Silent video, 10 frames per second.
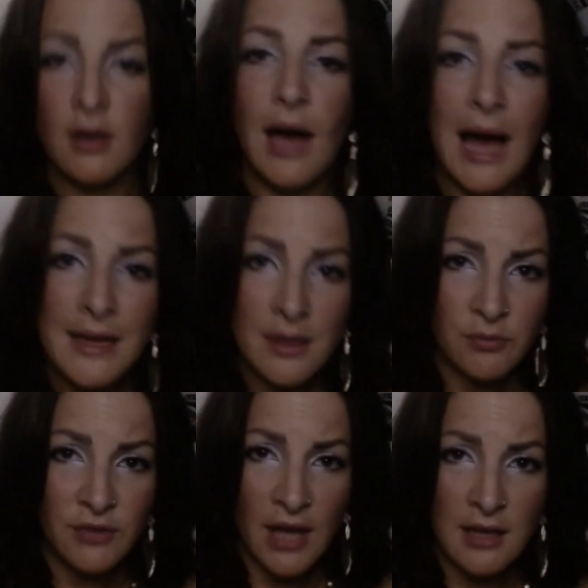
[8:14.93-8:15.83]
I am
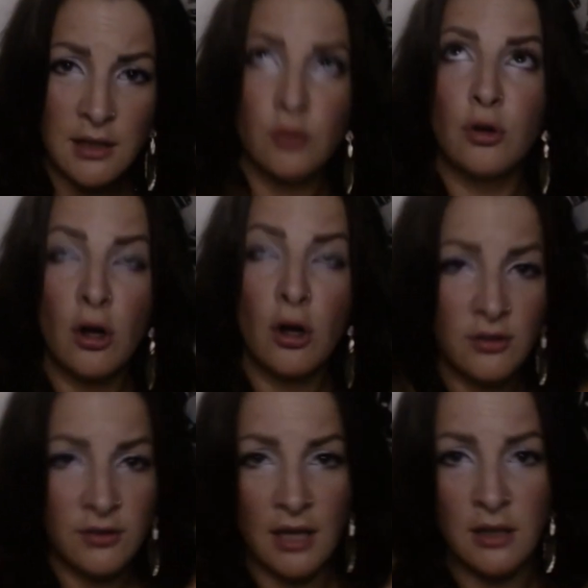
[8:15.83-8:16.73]
telling you, God
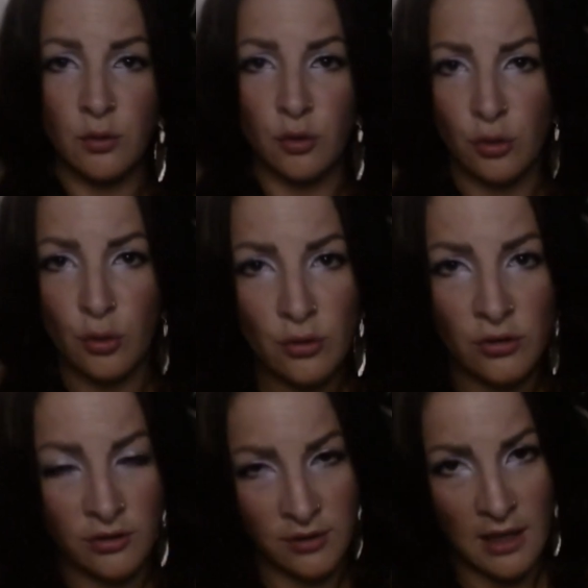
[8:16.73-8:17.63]
is telling you, Source
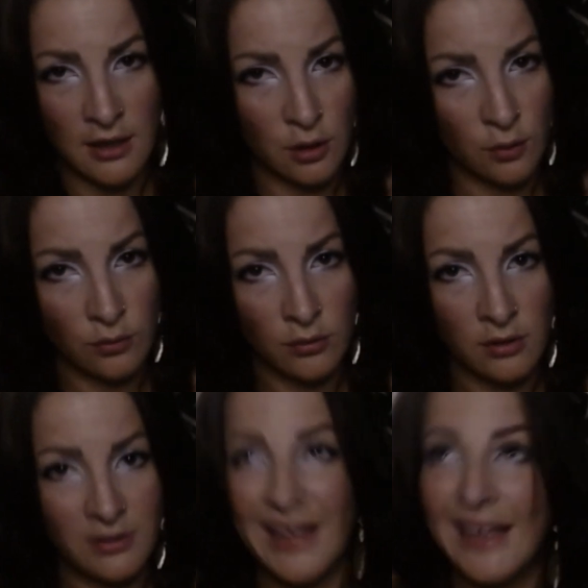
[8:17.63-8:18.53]
is telling you,
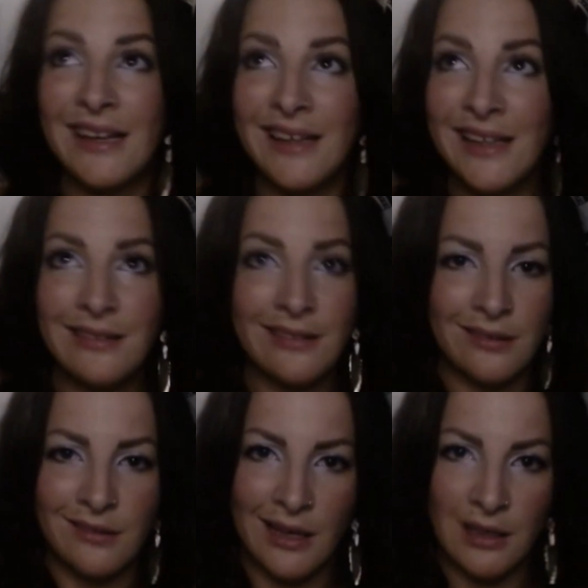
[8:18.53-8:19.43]
the elite is
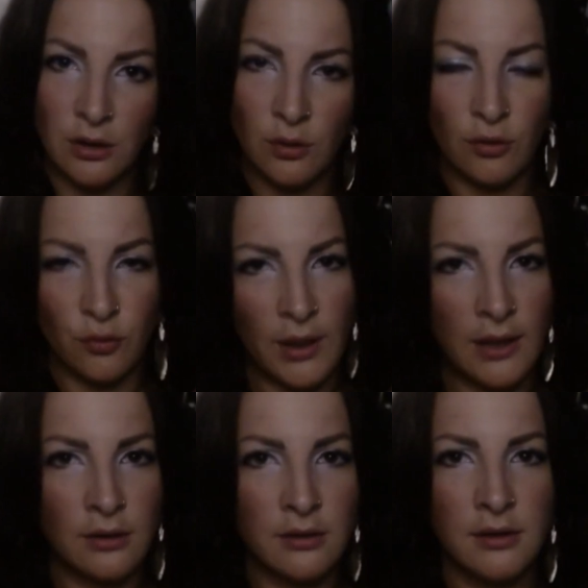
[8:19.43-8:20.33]
telling you as well,